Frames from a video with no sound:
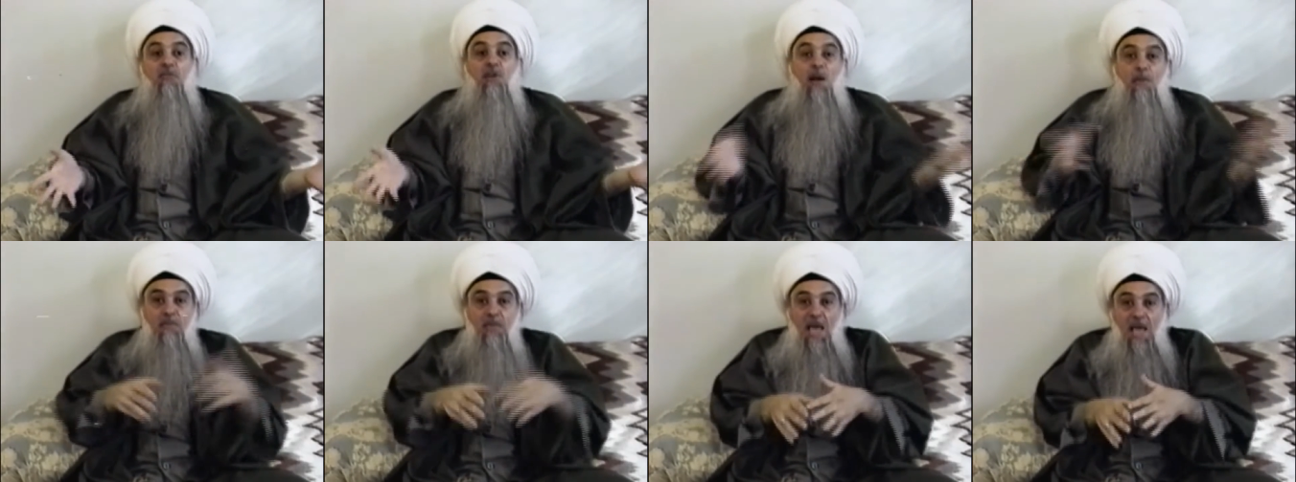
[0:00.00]

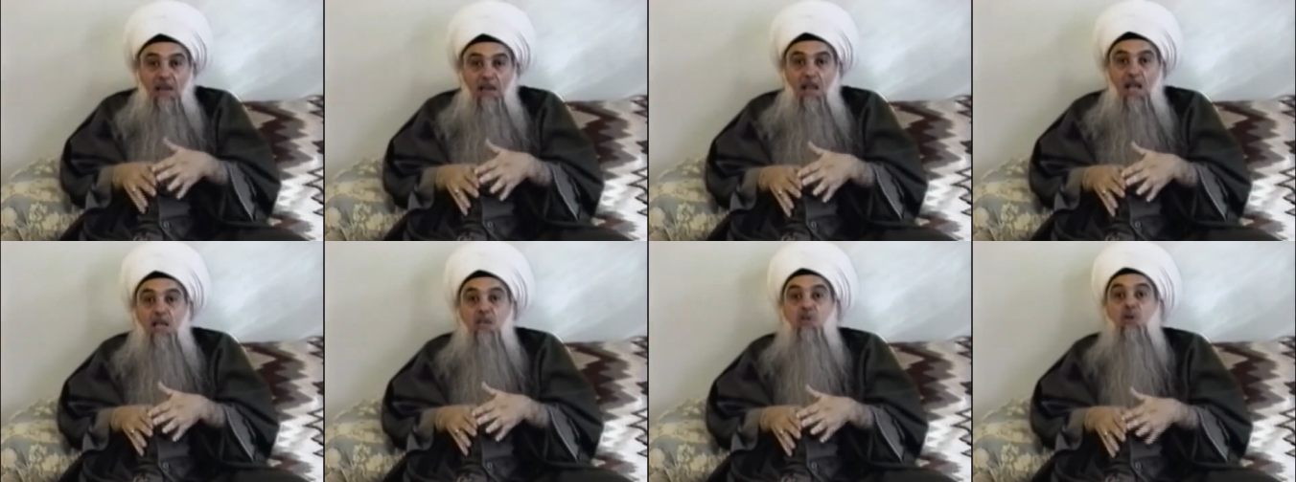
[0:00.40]
from
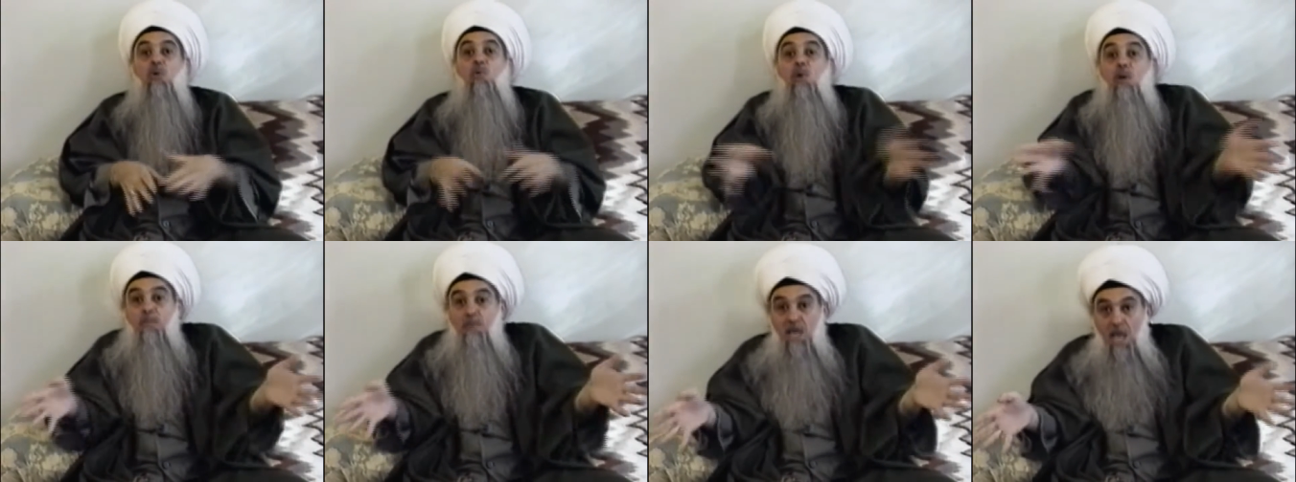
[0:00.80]
that
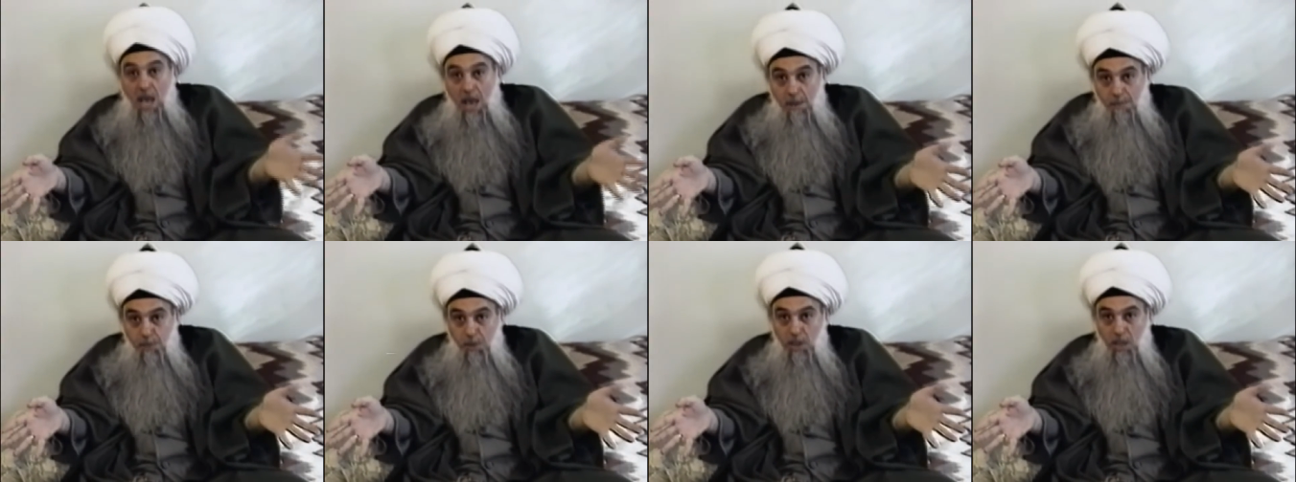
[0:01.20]
lecture will be
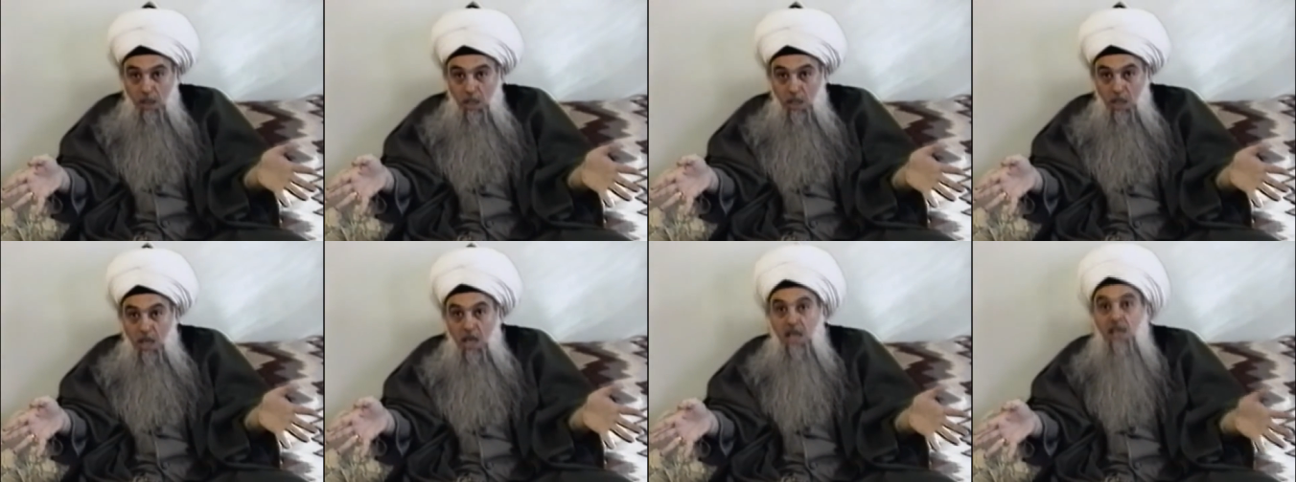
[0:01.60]

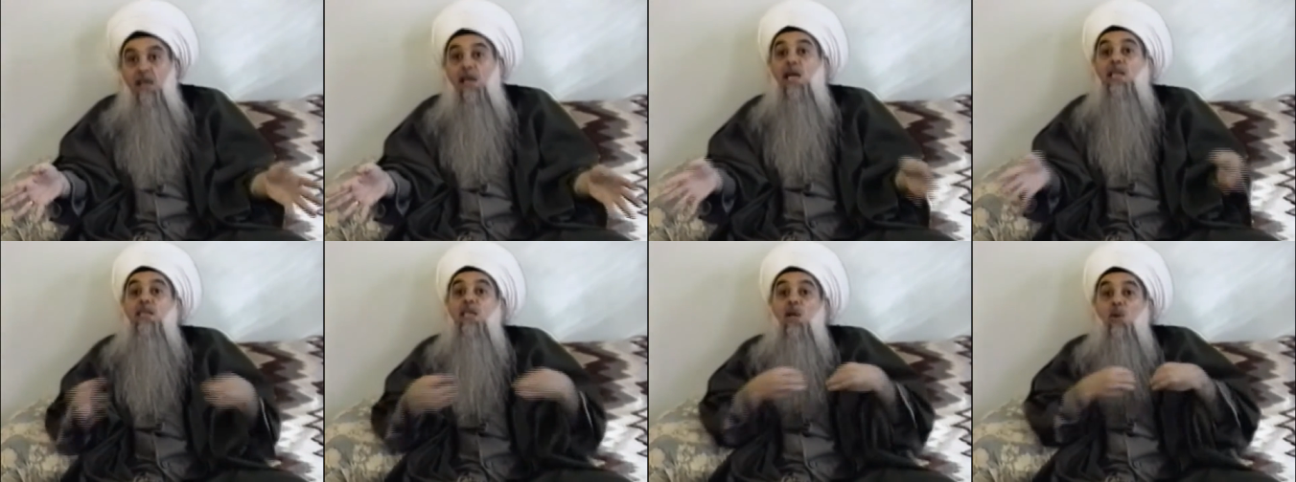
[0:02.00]
happy,
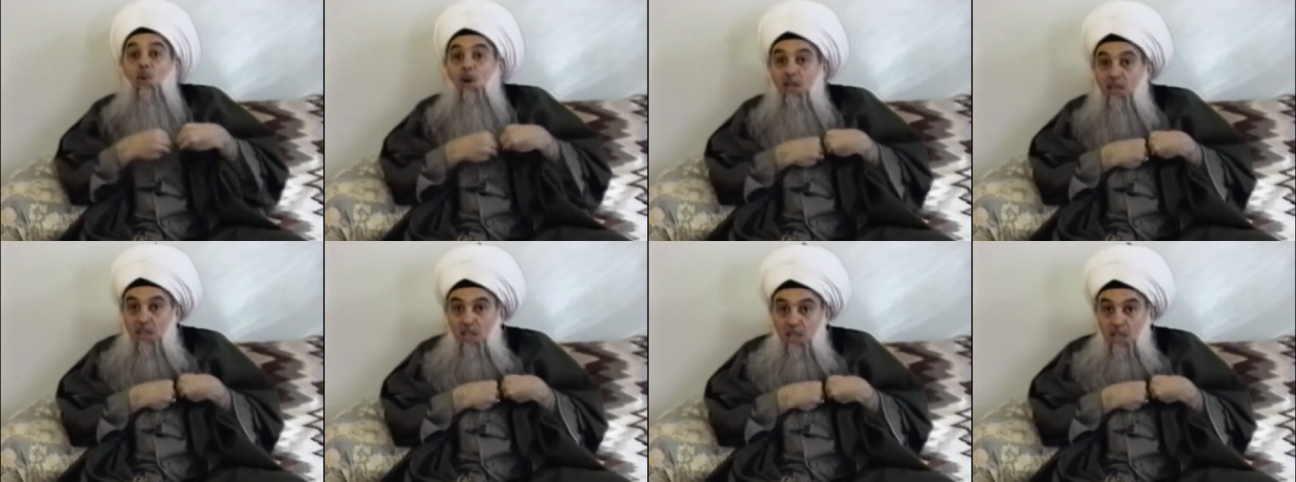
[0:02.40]
getting
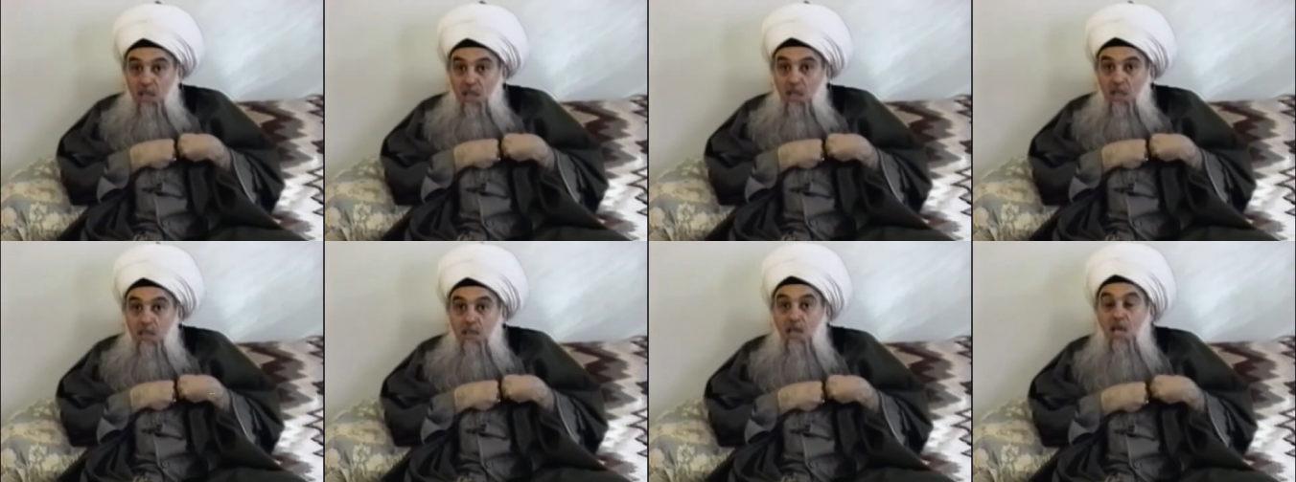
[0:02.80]
what he
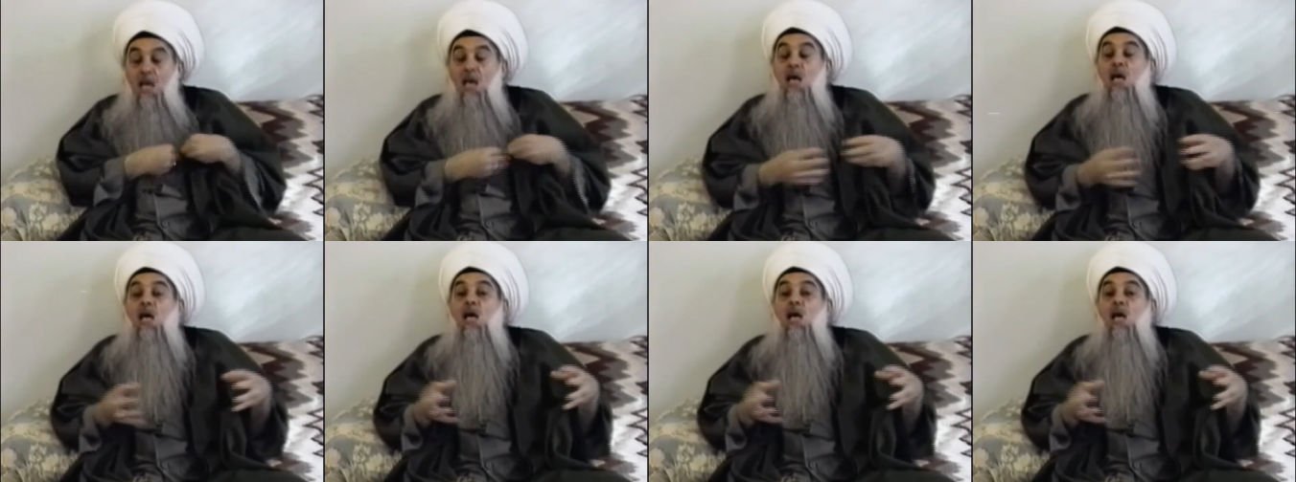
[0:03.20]
needs,